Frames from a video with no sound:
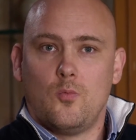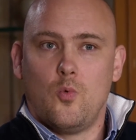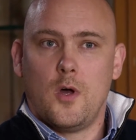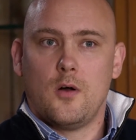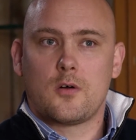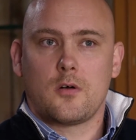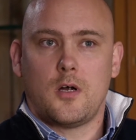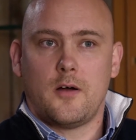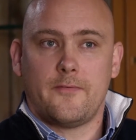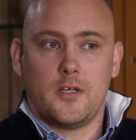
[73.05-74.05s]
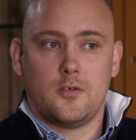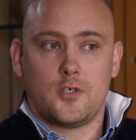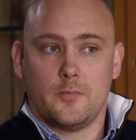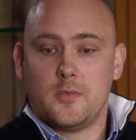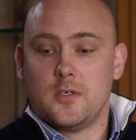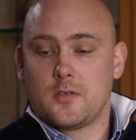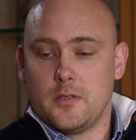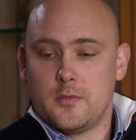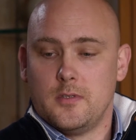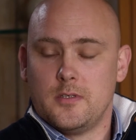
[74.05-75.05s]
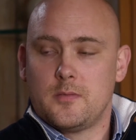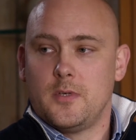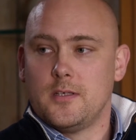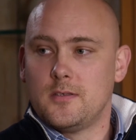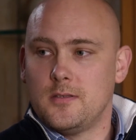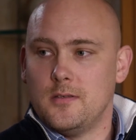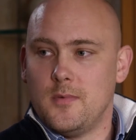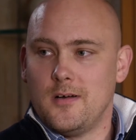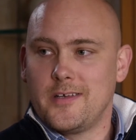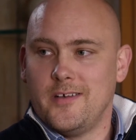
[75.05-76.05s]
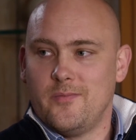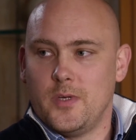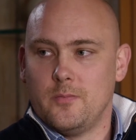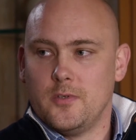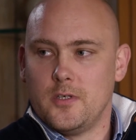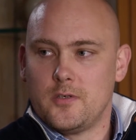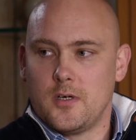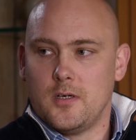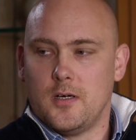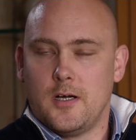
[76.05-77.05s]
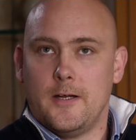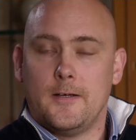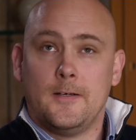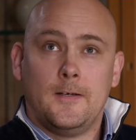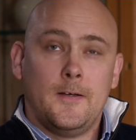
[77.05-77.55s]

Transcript: well-crafted job description that speaks to the market of people that you're trying to hire.